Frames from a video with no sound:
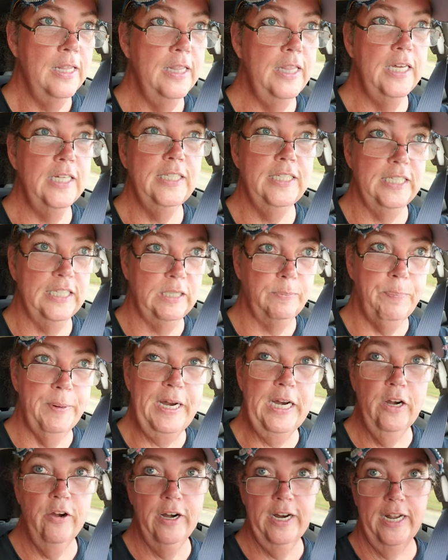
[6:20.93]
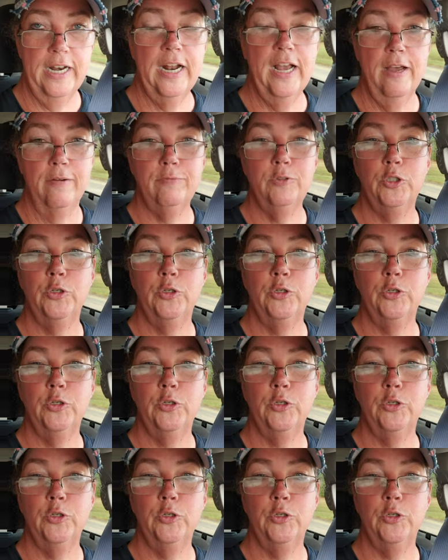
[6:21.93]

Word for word: the spirit of